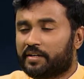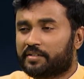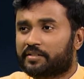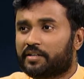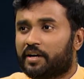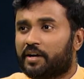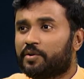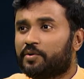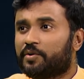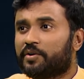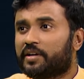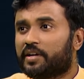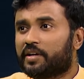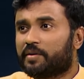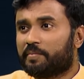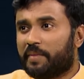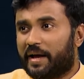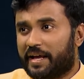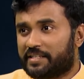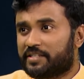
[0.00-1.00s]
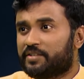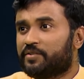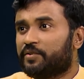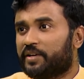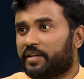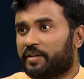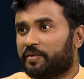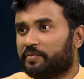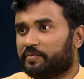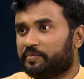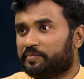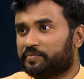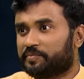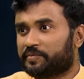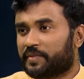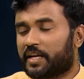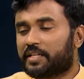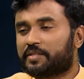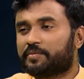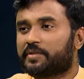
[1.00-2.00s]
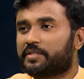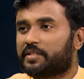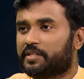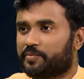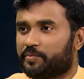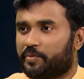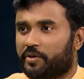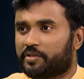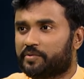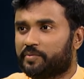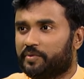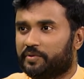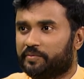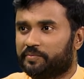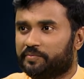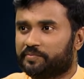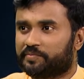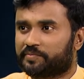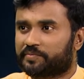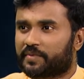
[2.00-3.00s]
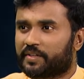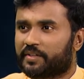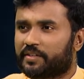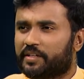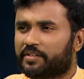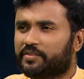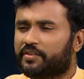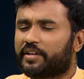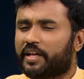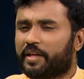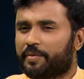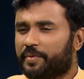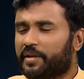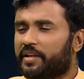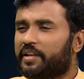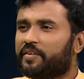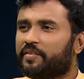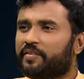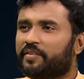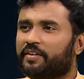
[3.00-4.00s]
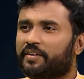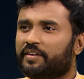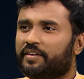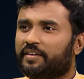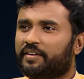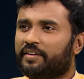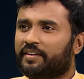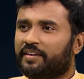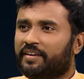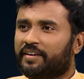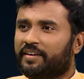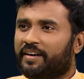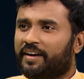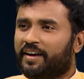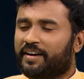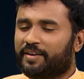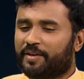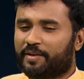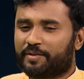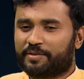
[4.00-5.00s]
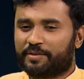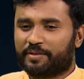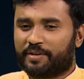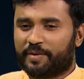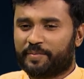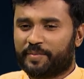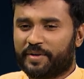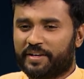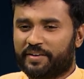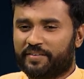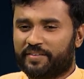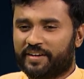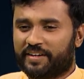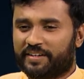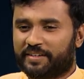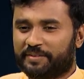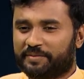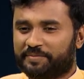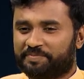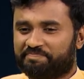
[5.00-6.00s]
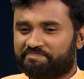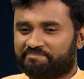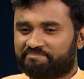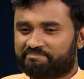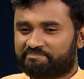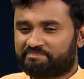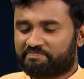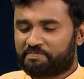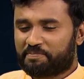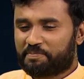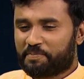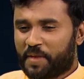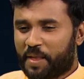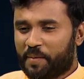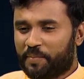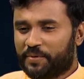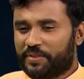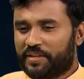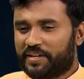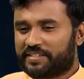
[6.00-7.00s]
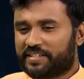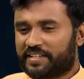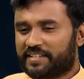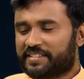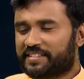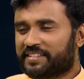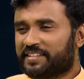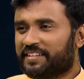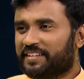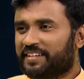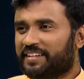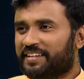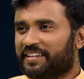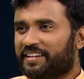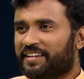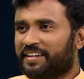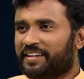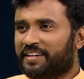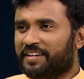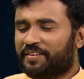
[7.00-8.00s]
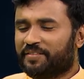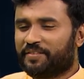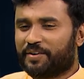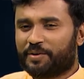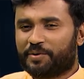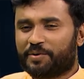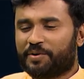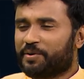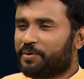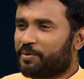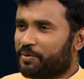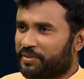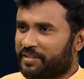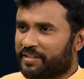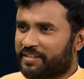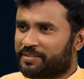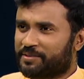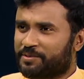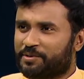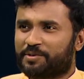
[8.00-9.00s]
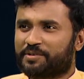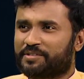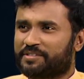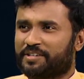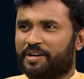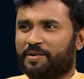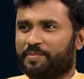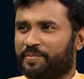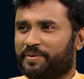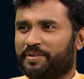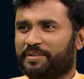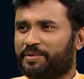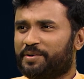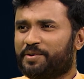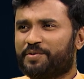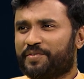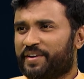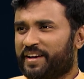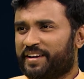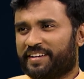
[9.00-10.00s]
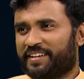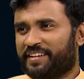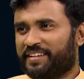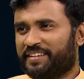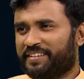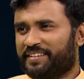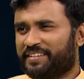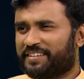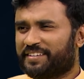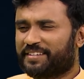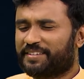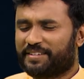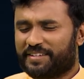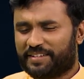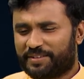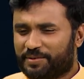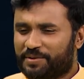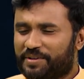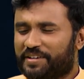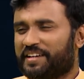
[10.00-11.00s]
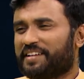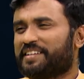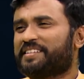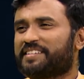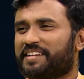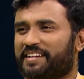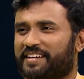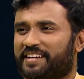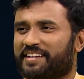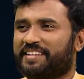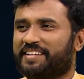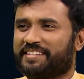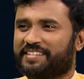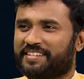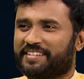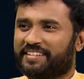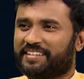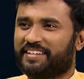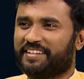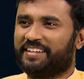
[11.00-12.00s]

And start doing it massively, as much as possible. That's what I believe. And also I believe that Buddha says, for doing good things, don't stop, don't wait. Do it instantaneously.